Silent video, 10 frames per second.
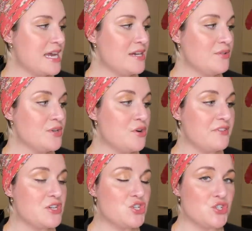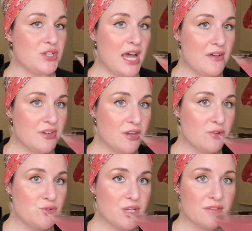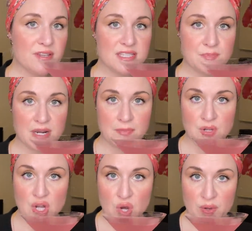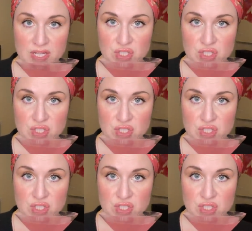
I don't know if I should have another drink of this, but I'm going